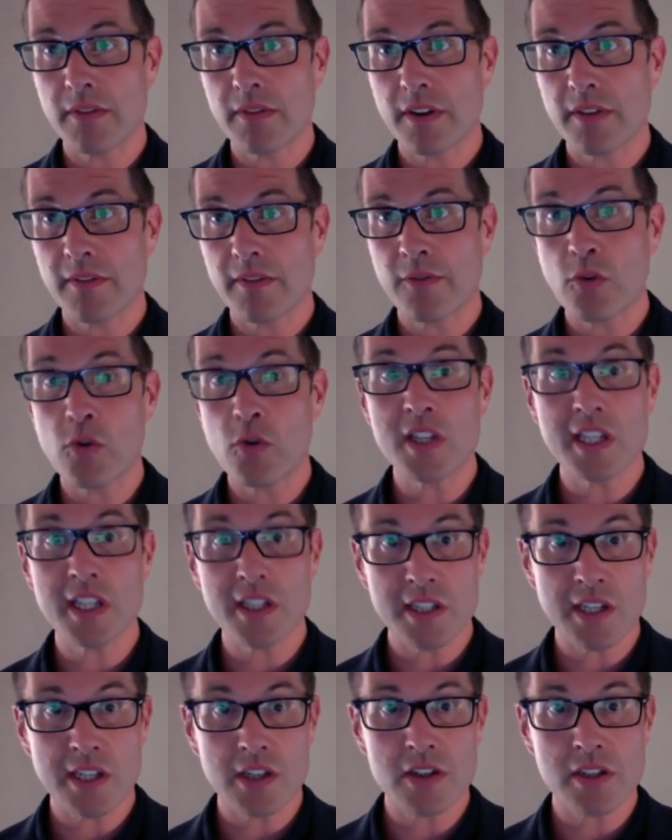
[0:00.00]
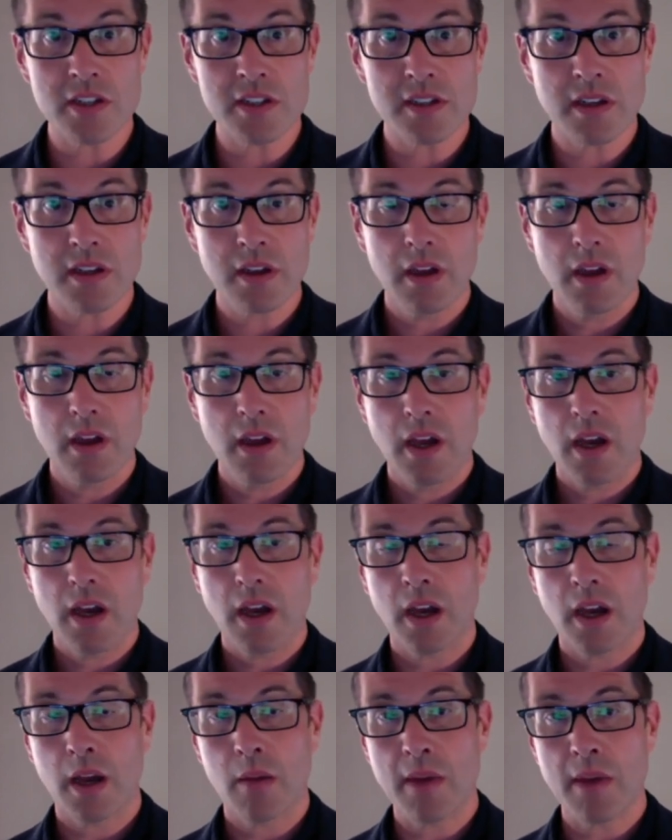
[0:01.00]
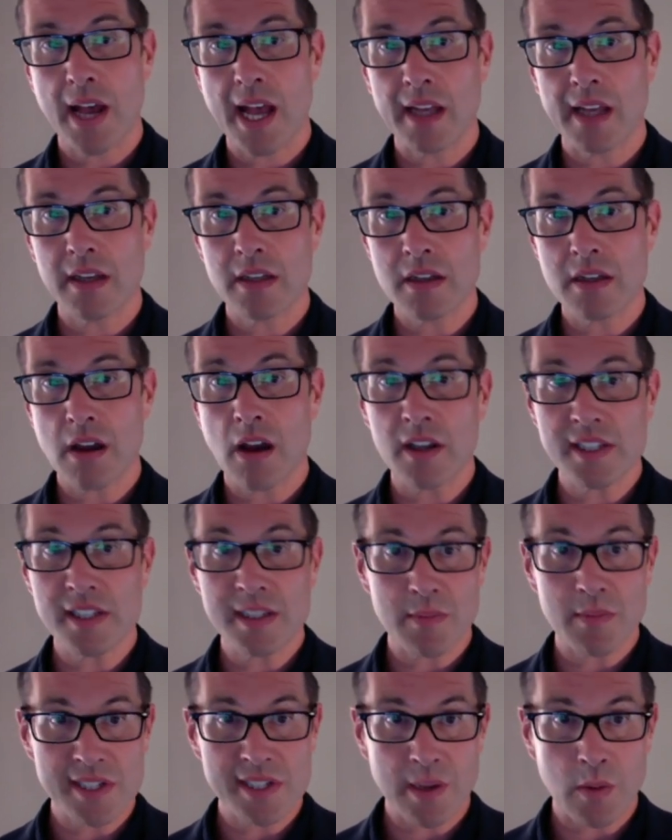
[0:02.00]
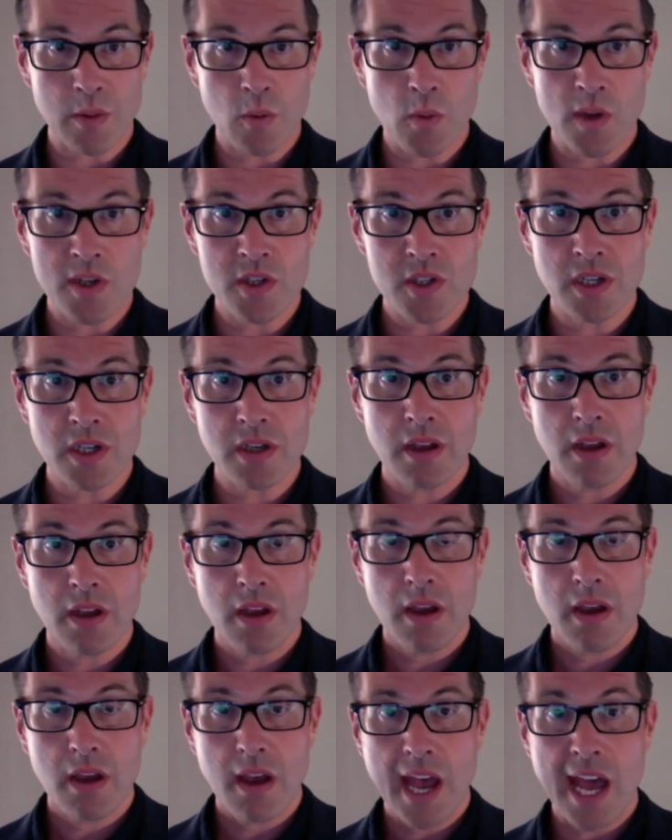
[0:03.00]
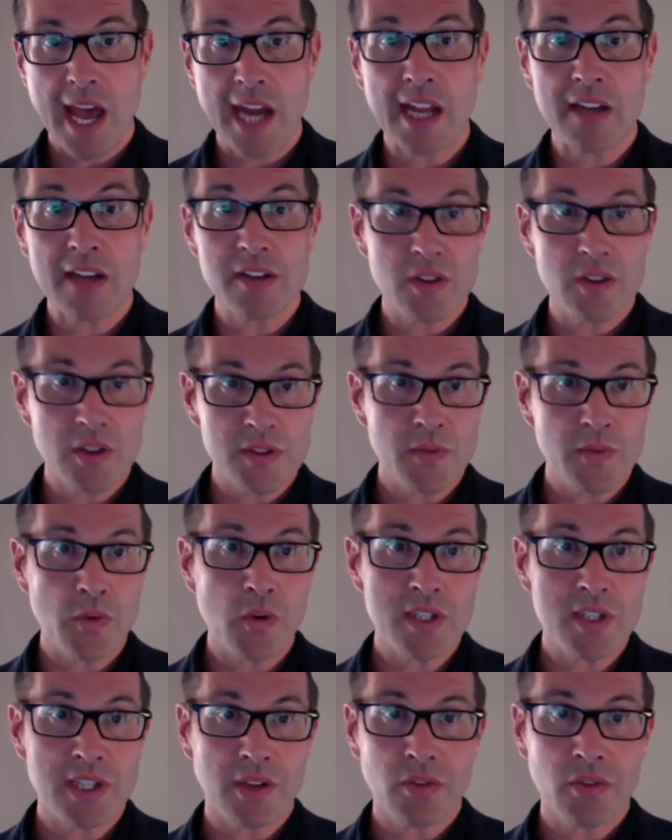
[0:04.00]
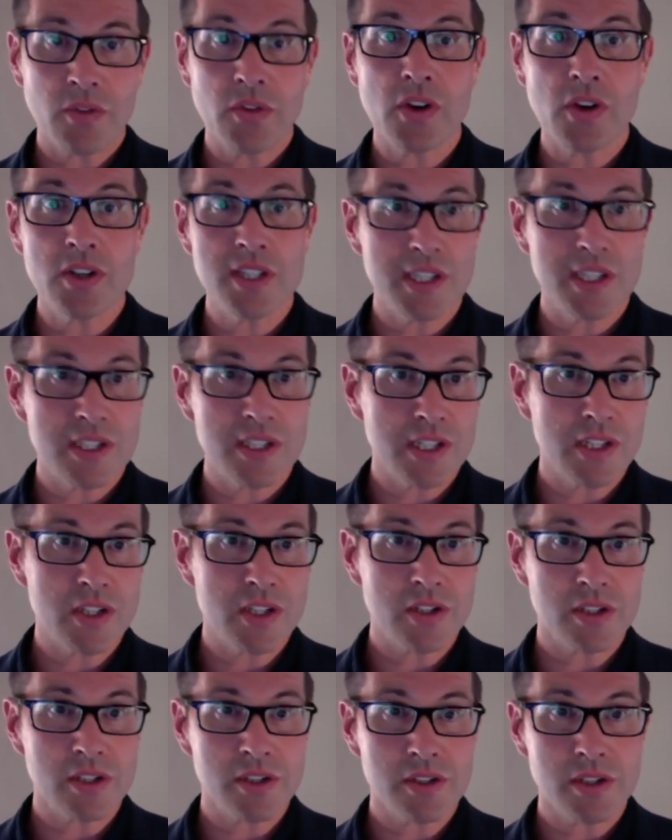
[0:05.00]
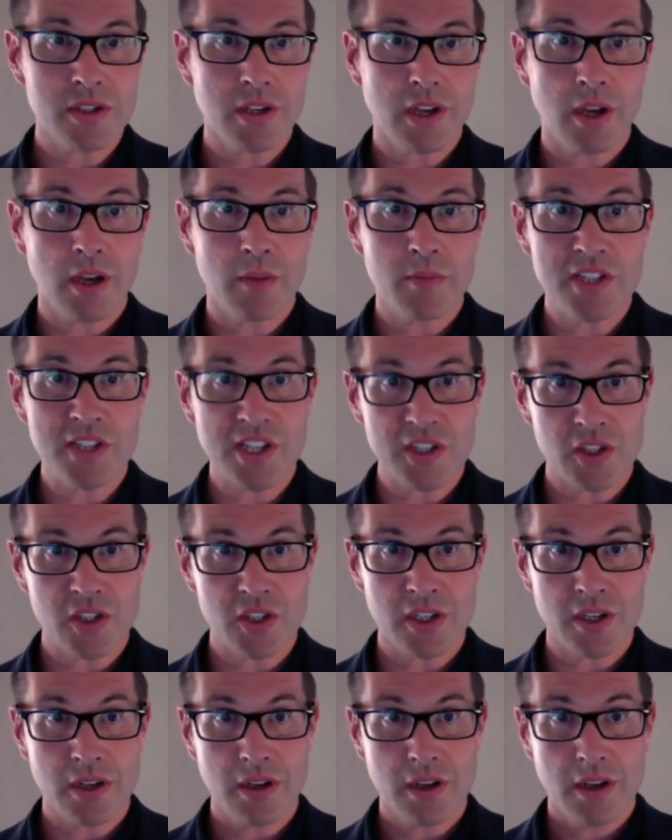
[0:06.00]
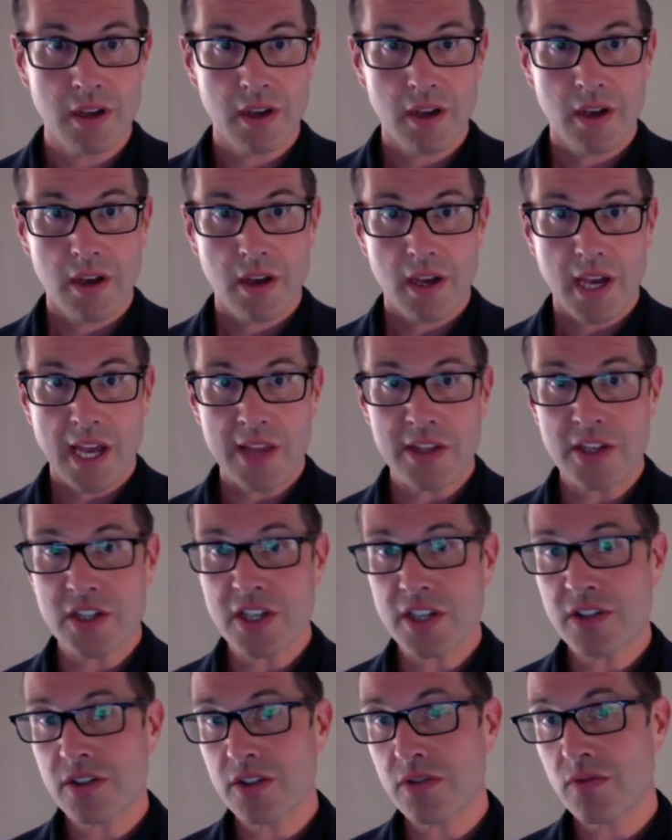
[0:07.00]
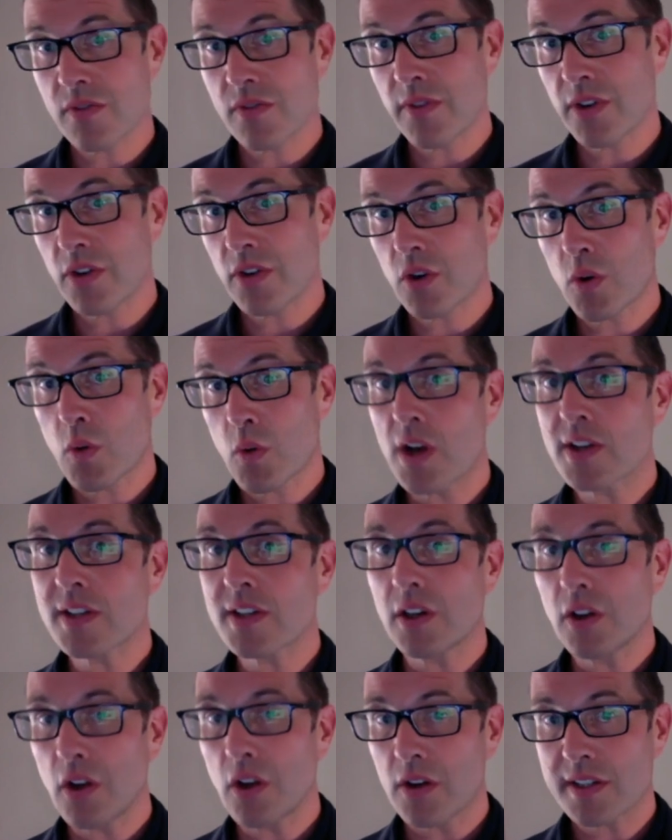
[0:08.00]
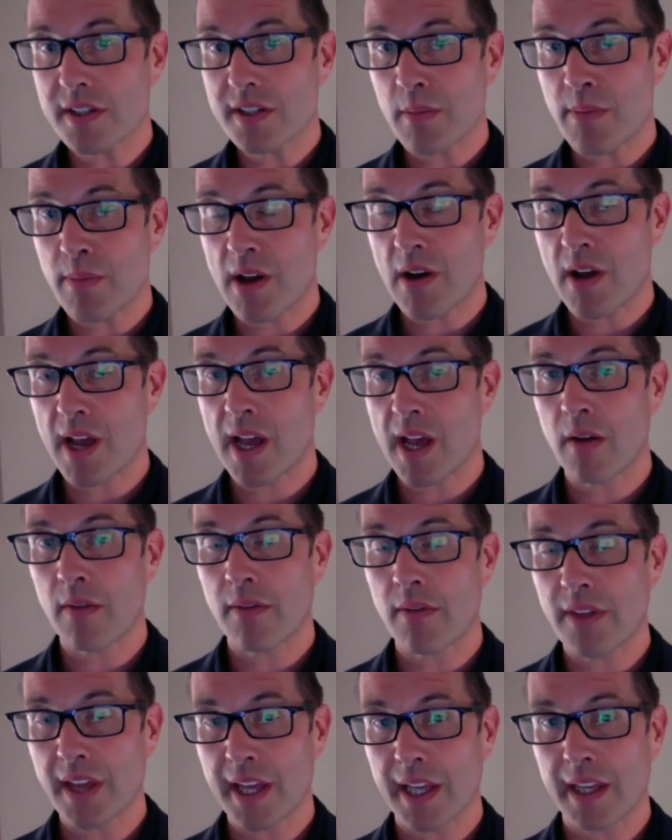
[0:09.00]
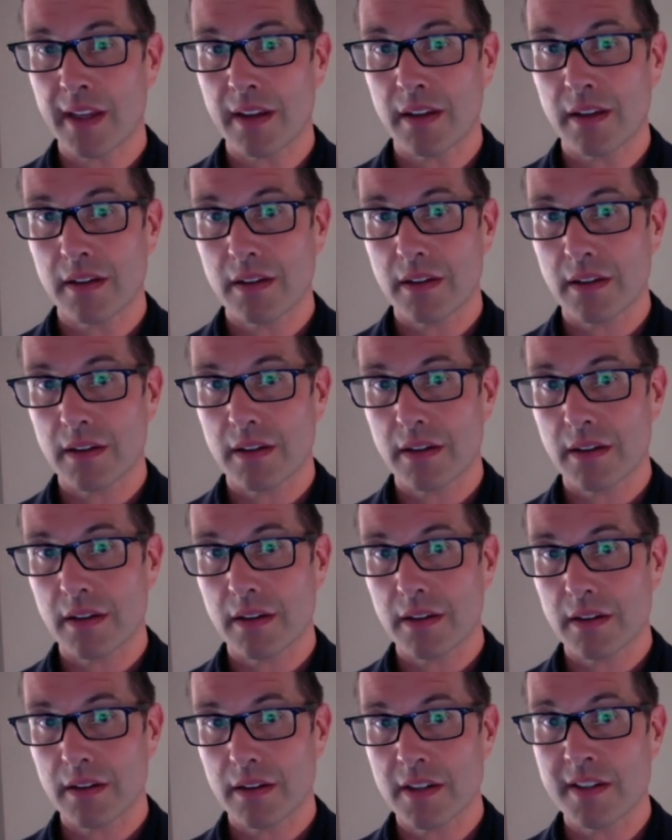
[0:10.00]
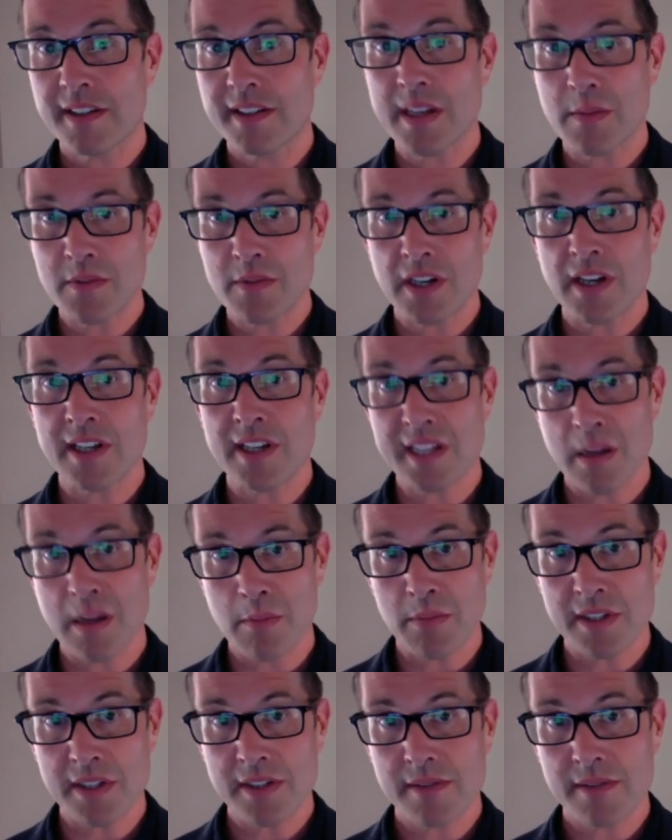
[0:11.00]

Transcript: 14 teachers and asked them the same question. And out of those 14, 13 teachers gestured. And the gestures reveal quite a lot about how they conceptualise numbers.